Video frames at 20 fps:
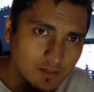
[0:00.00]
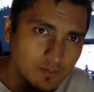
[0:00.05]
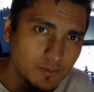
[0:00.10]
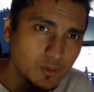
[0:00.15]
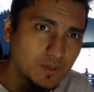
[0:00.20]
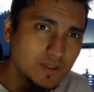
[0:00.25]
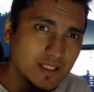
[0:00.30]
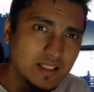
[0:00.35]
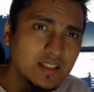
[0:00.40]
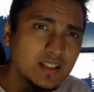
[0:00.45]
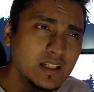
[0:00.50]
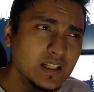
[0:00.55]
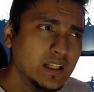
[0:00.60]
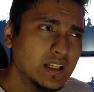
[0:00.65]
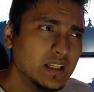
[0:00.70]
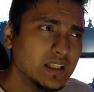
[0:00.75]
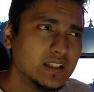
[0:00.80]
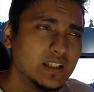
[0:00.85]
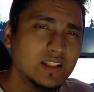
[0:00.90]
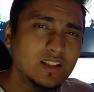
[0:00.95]
If you did,
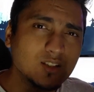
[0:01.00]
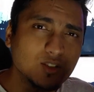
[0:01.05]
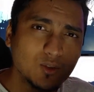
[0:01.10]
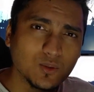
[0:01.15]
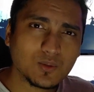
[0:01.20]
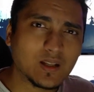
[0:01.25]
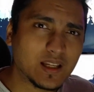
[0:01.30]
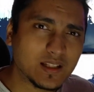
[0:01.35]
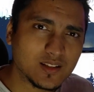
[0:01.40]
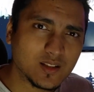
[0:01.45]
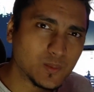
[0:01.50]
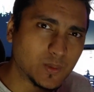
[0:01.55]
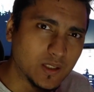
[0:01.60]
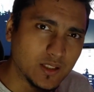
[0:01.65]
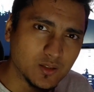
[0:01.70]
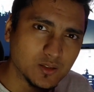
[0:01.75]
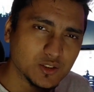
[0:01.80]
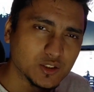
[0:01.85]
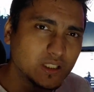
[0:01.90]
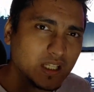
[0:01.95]
then do like the
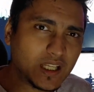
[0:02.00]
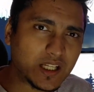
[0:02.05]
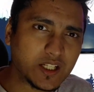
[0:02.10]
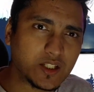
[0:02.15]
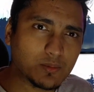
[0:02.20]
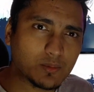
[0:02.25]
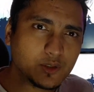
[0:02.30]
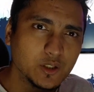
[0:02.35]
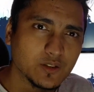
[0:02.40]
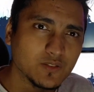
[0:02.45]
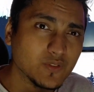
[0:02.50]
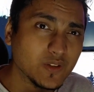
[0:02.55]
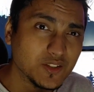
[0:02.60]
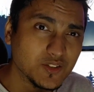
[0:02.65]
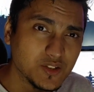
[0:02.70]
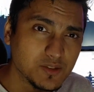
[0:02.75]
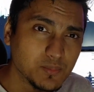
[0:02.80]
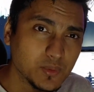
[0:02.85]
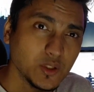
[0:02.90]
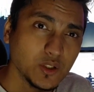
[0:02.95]
video, share it among your
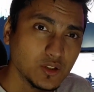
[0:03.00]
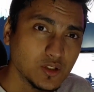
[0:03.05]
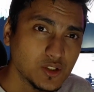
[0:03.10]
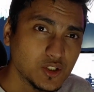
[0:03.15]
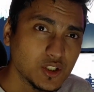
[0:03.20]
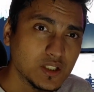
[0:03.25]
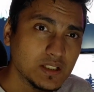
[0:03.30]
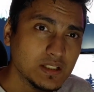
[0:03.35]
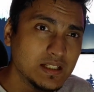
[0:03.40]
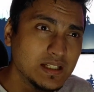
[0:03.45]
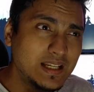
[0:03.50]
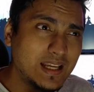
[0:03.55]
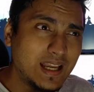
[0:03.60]
friends and peers,